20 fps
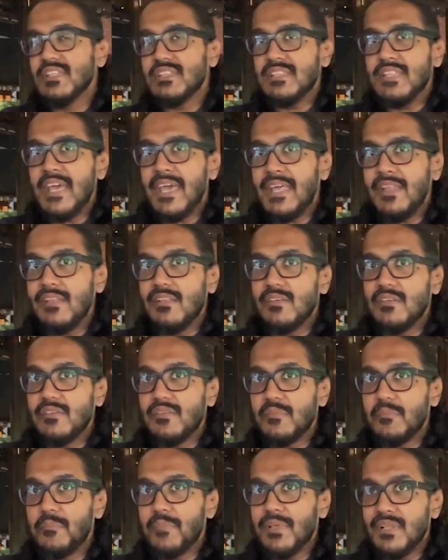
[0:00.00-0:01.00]
that
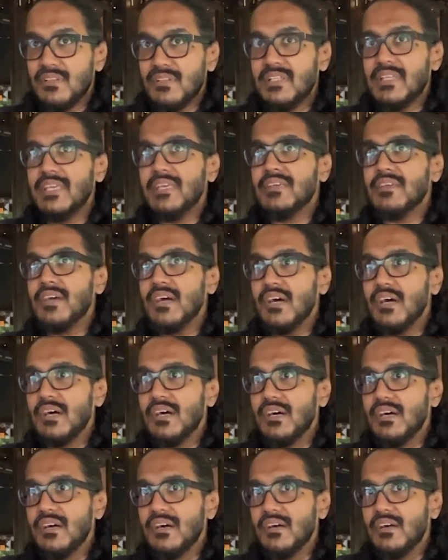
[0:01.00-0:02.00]
building
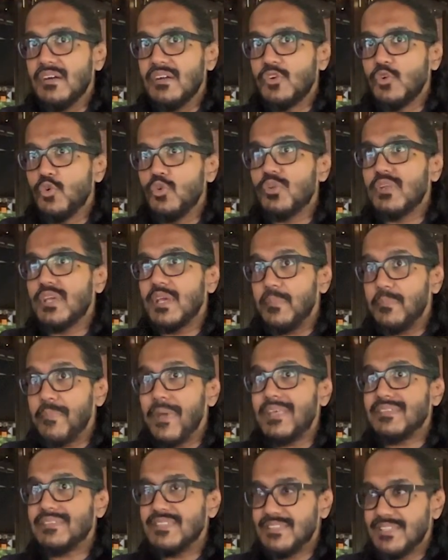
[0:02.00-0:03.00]
a good
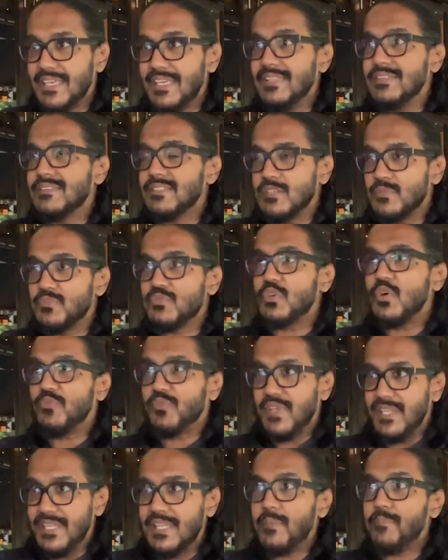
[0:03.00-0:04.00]
capacity in terms of
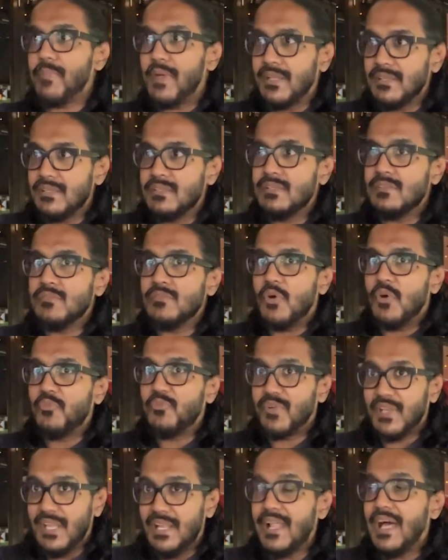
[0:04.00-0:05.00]
independent or
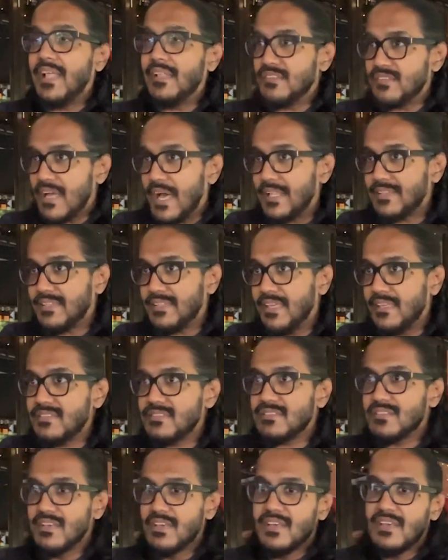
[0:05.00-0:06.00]
freelance
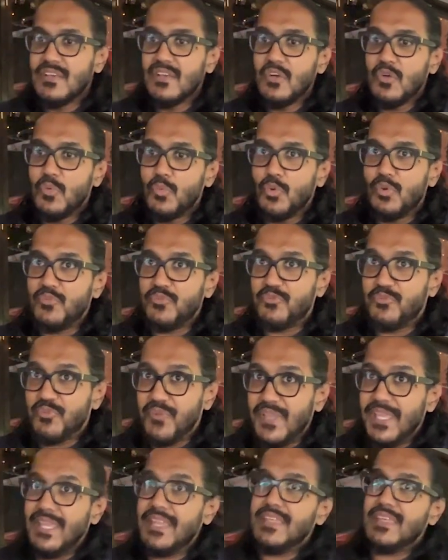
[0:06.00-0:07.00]
artists would
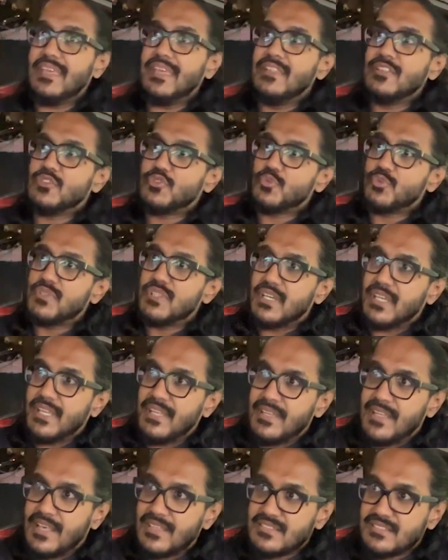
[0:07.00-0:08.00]
feed into the
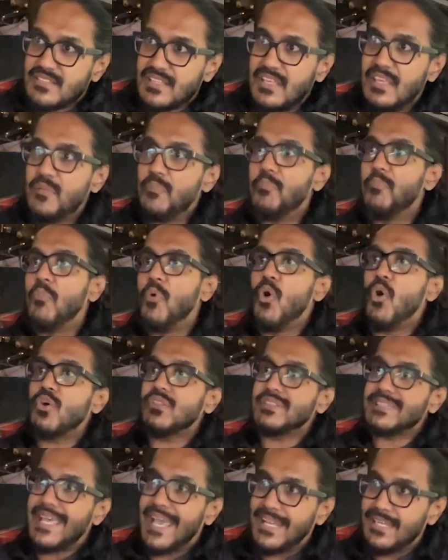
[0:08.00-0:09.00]
industry
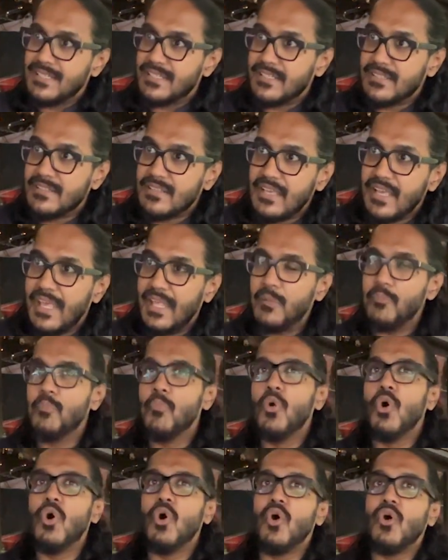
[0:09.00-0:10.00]
more talent and
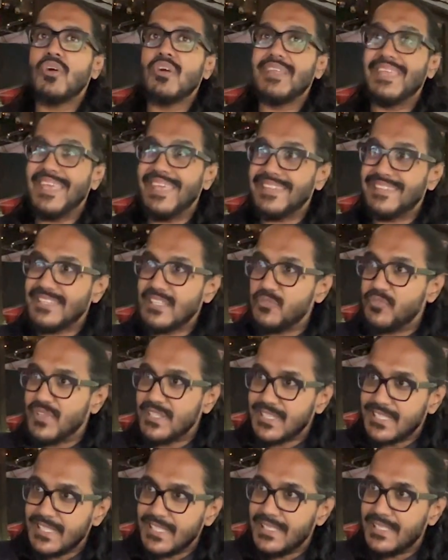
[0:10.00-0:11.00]
more
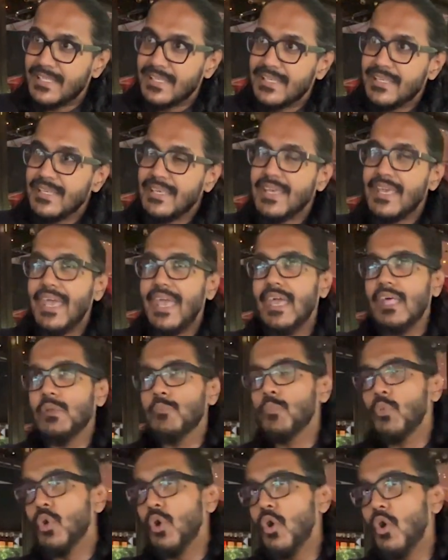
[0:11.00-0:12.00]
creativity
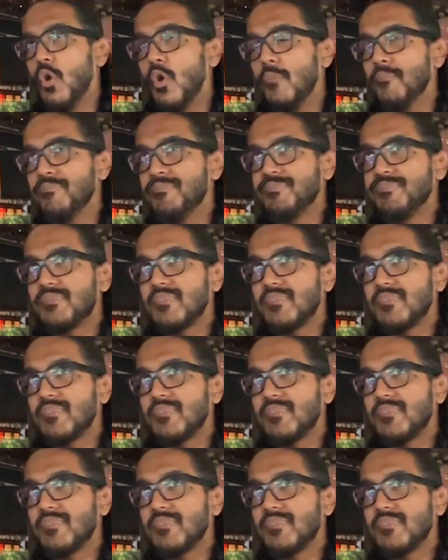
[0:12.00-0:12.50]
and more